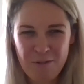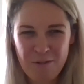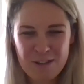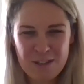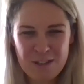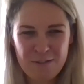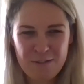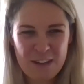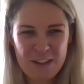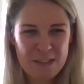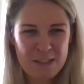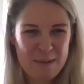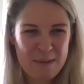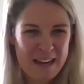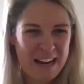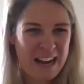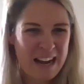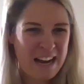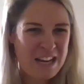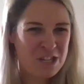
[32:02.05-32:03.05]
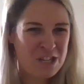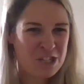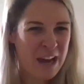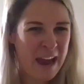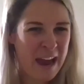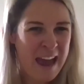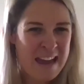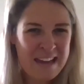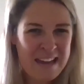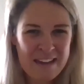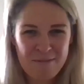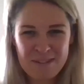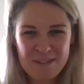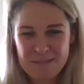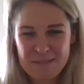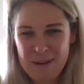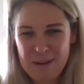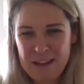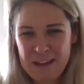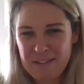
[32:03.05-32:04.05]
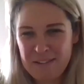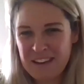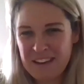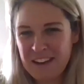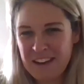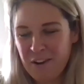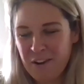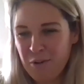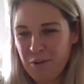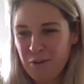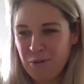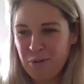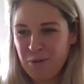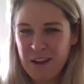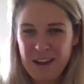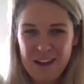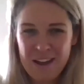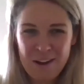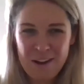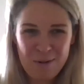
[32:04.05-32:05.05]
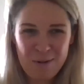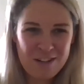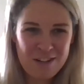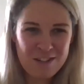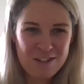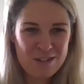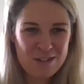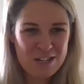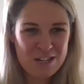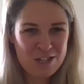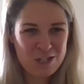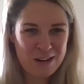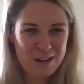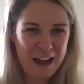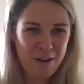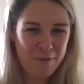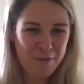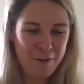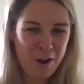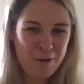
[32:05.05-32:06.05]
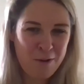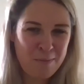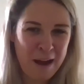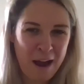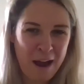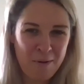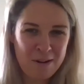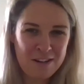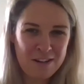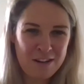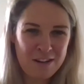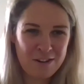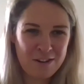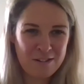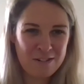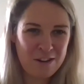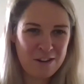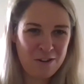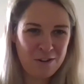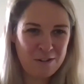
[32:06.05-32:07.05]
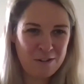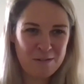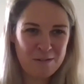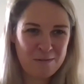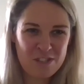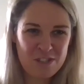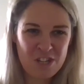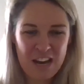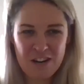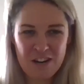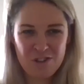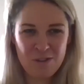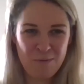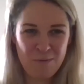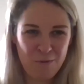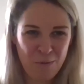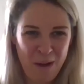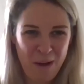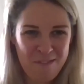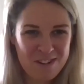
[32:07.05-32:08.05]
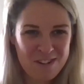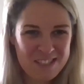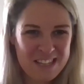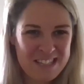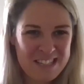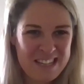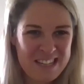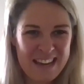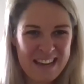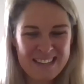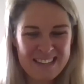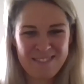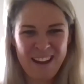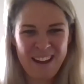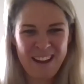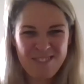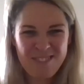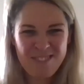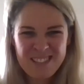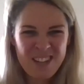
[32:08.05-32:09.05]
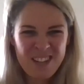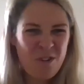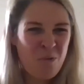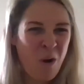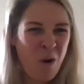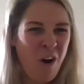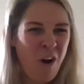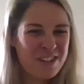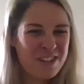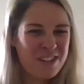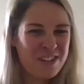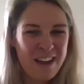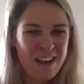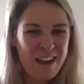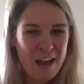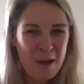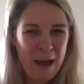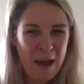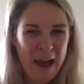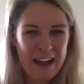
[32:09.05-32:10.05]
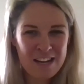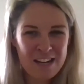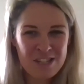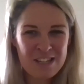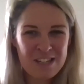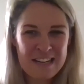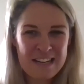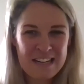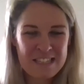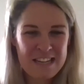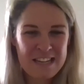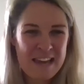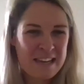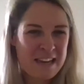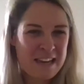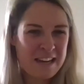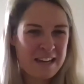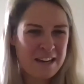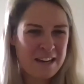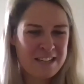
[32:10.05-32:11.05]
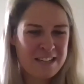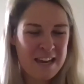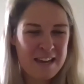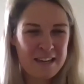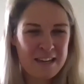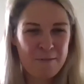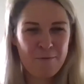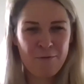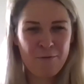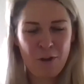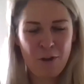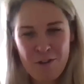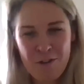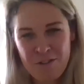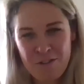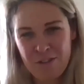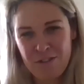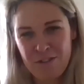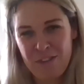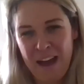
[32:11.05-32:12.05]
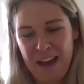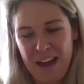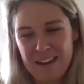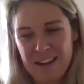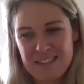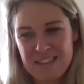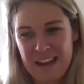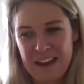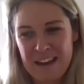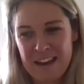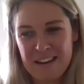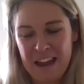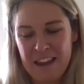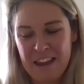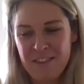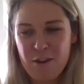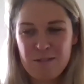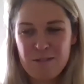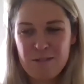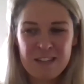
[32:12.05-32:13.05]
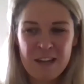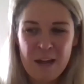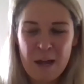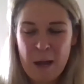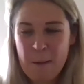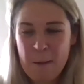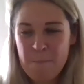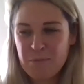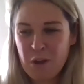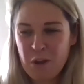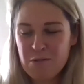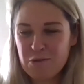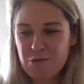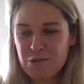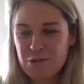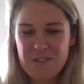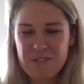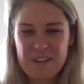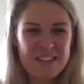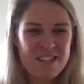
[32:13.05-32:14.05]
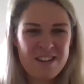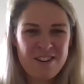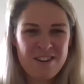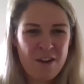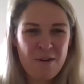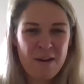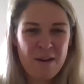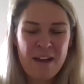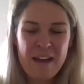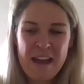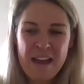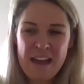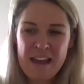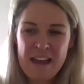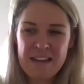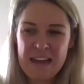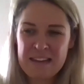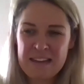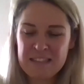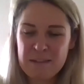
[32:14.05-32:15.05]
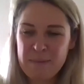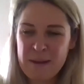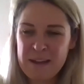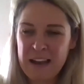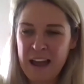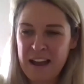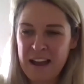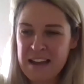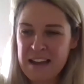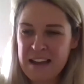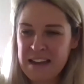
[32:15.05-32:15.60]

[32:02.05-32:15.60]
just feels a bit cliche. It was a bit, you know, oh, we can do digital out of home now, and you can change them for whatever city it is. I'm like, well, so what? Actually, take it further than that, and those sorts of things. I don't know. It's a bit like